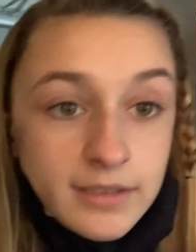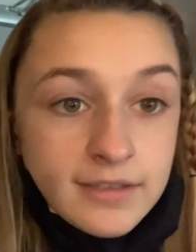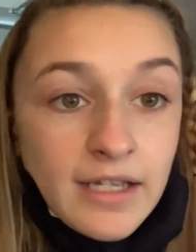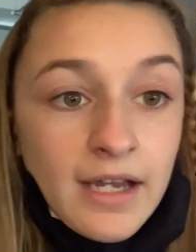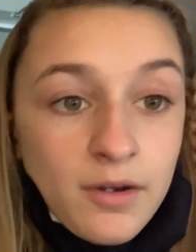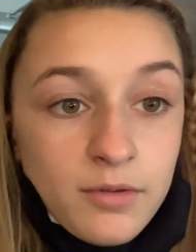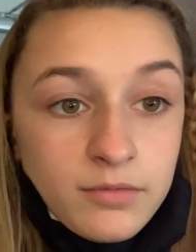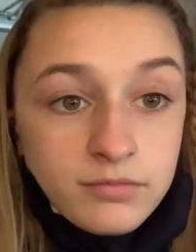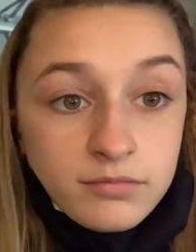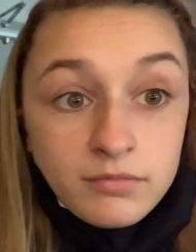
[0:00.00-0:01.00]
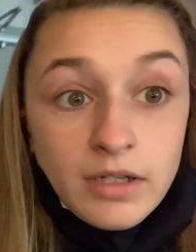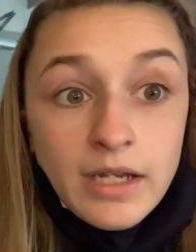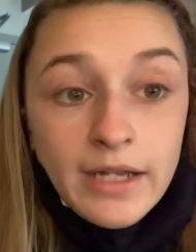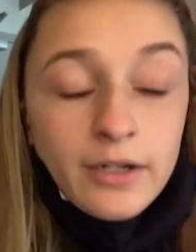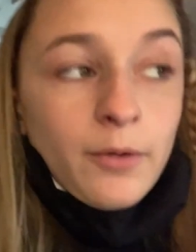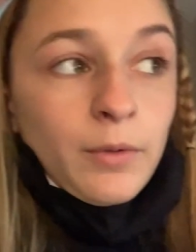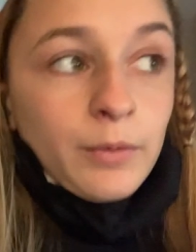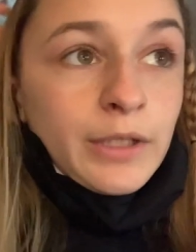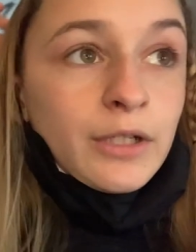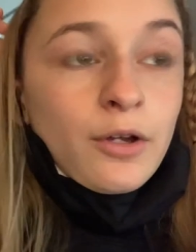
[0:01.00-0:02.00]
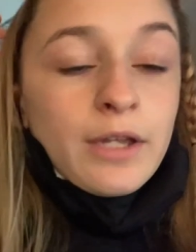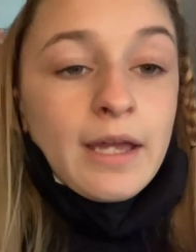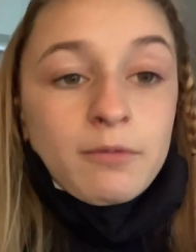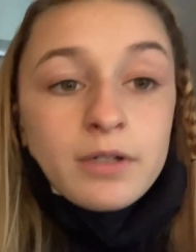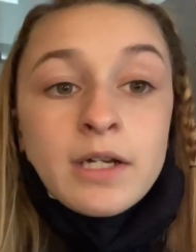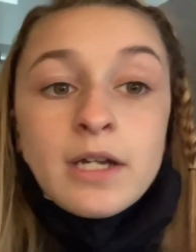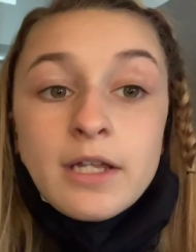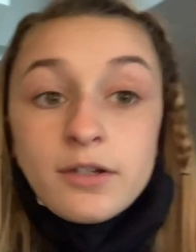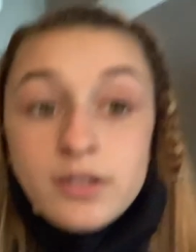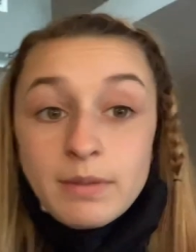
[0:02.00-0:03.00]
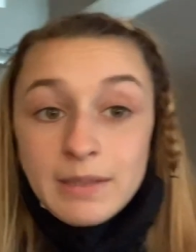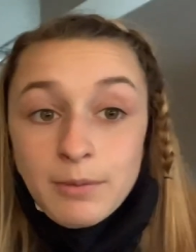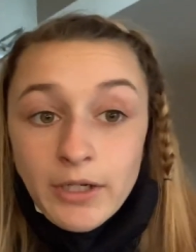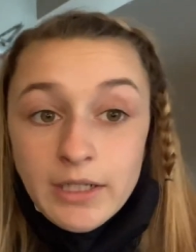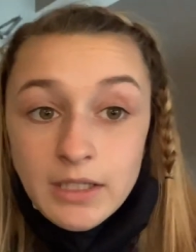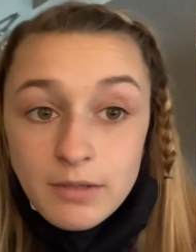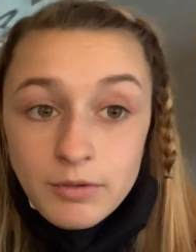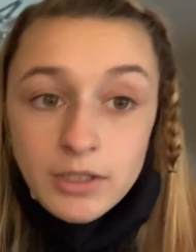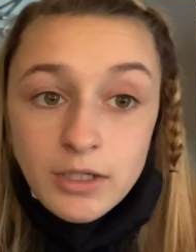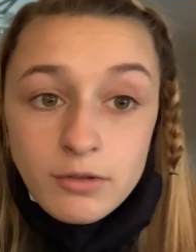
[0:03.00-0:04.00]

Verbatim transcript: down. I don't know where we're gonna go yet. We're there's a big parking lot we're gonna go